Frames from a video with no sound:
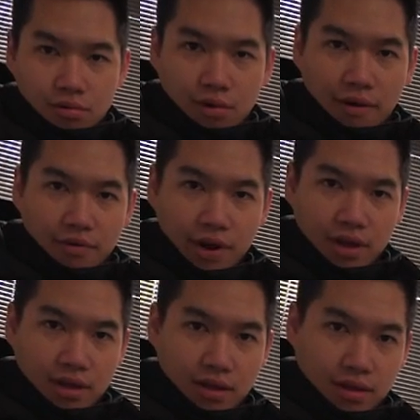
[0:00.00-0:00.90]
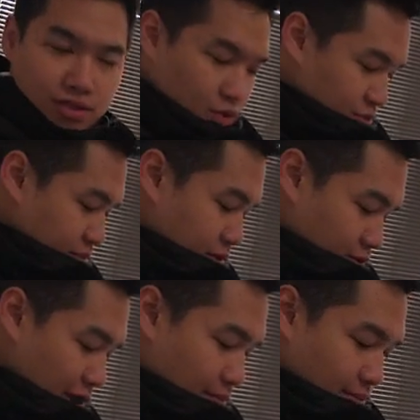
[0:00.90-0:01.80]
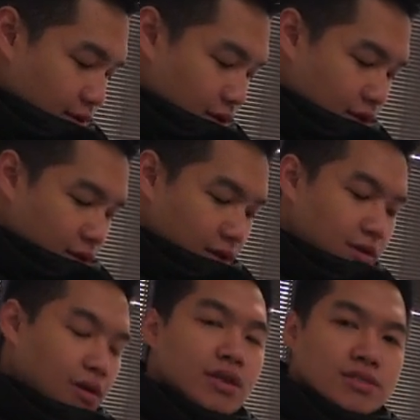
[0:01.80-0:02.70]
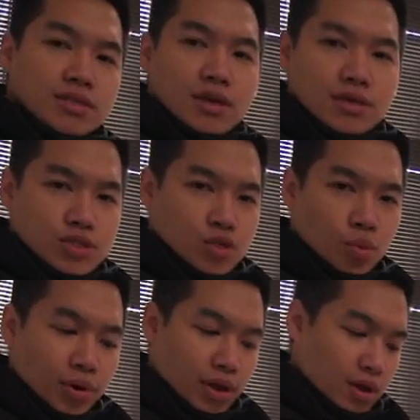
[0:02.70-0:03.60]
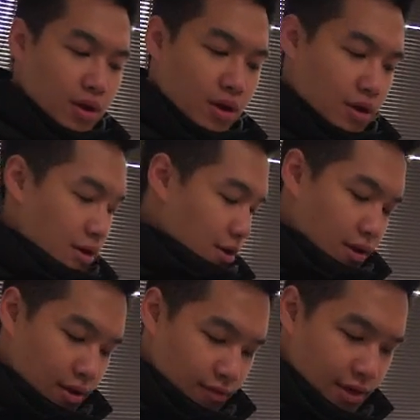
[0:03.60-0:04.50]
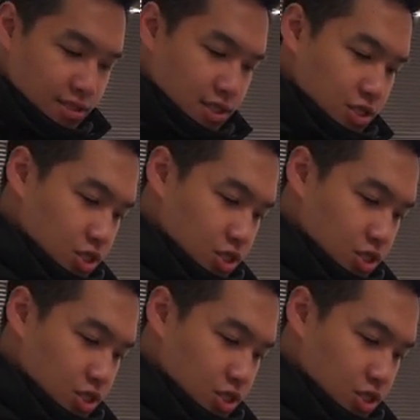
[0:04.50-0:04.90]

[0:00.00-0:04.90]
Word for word: Rob Ferretti. Super Speed Rob. Got his Supra here. You guys see his